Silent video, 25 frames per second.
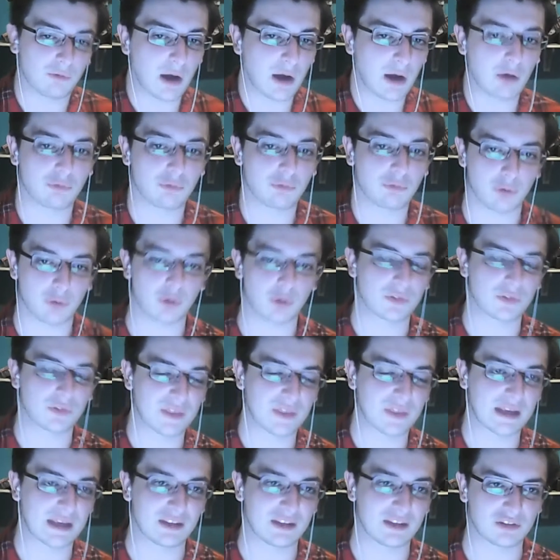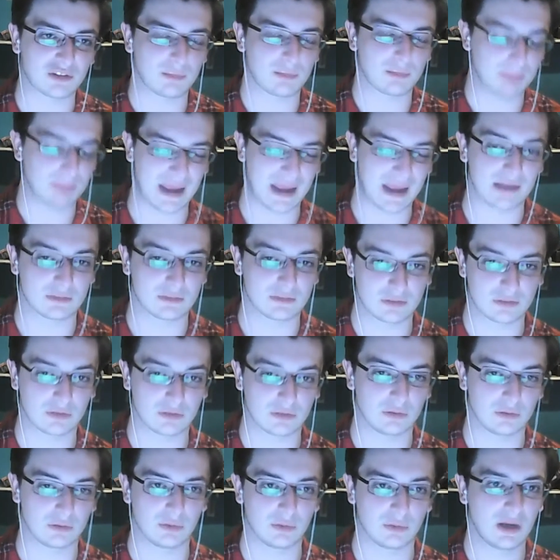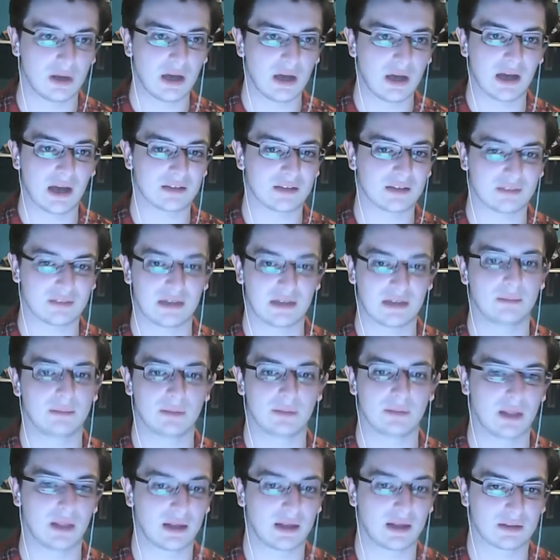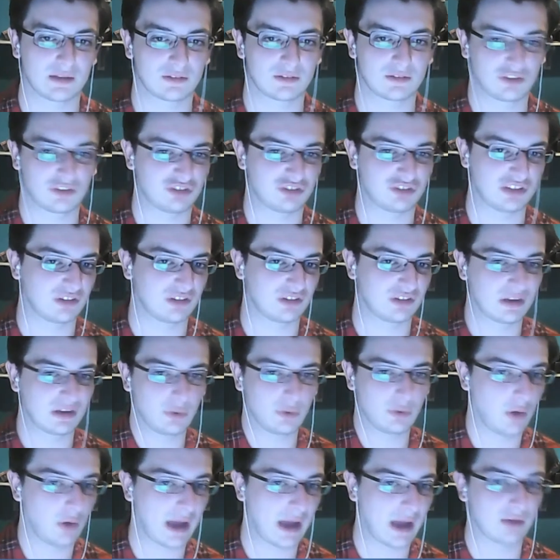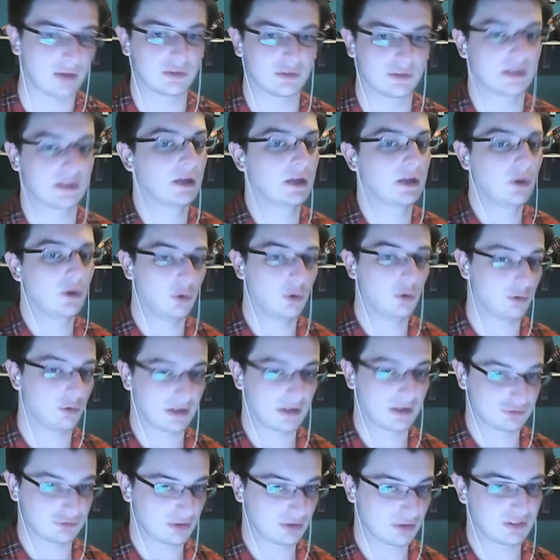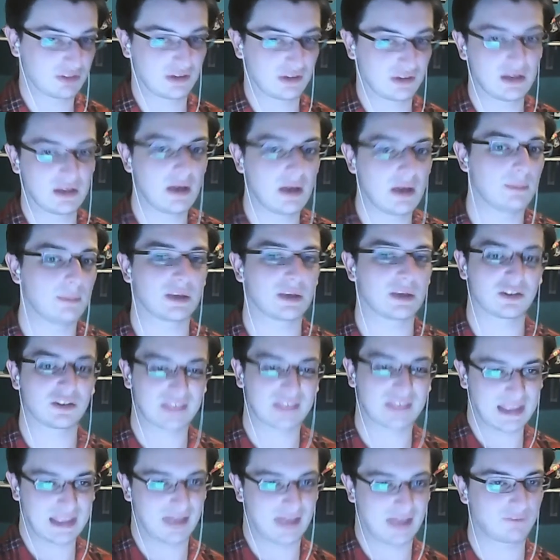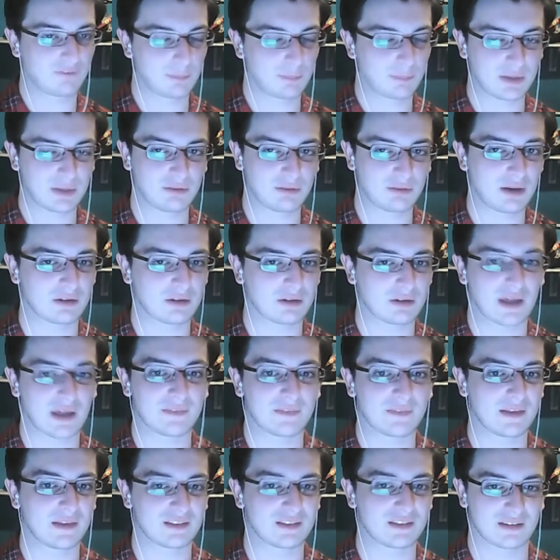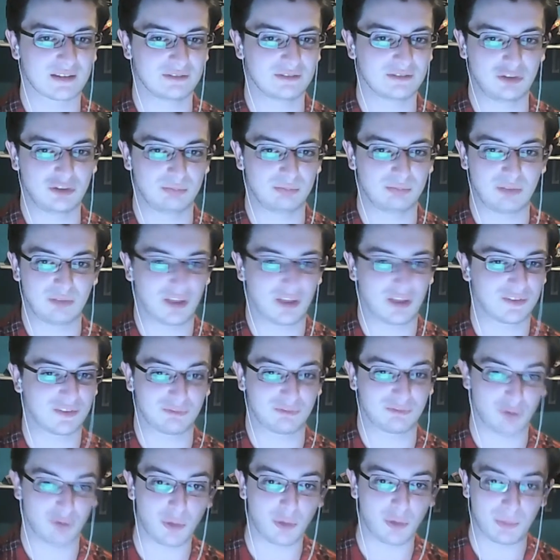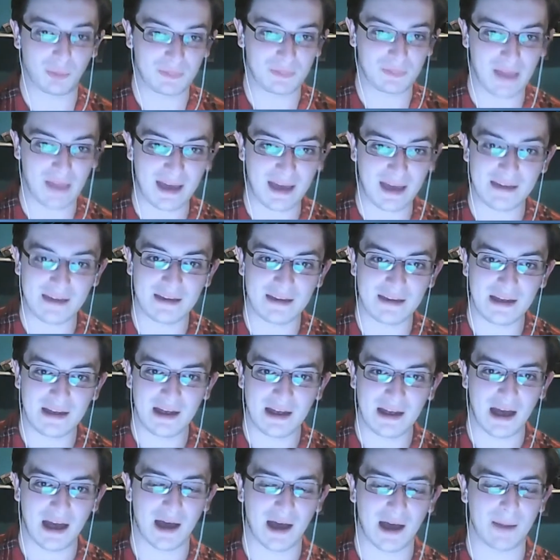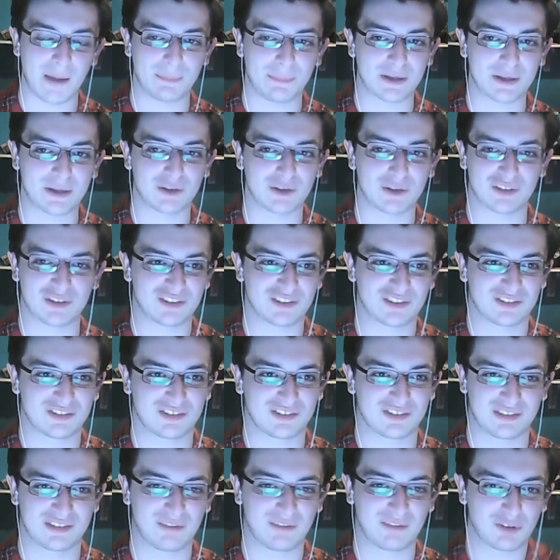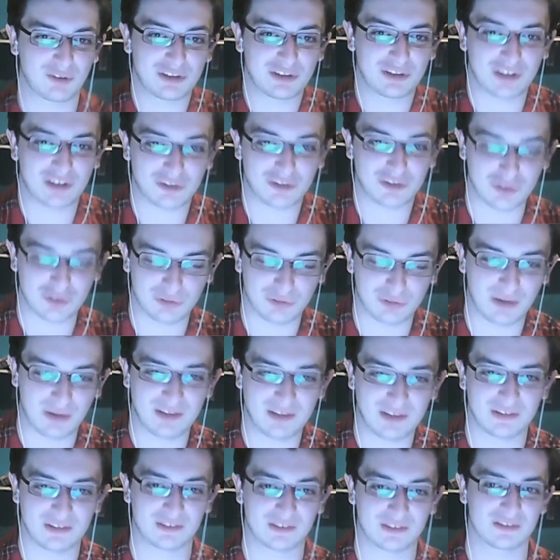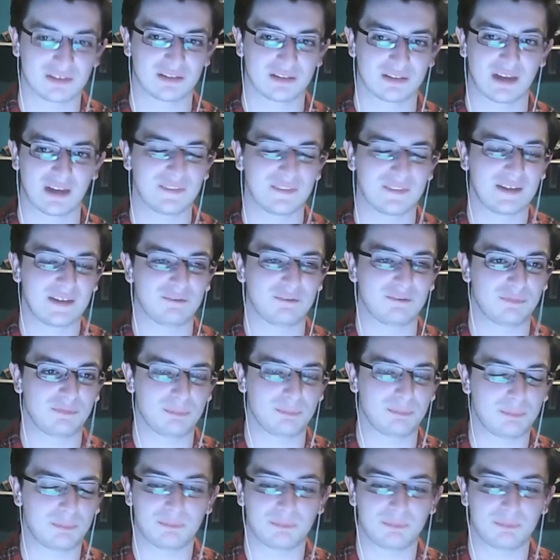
the right or wrong thing is compared to a team like Techeetah or Audi or Andretti, because they haven't been around. And there's nothing wrong with that, because they've only done 2 races and they've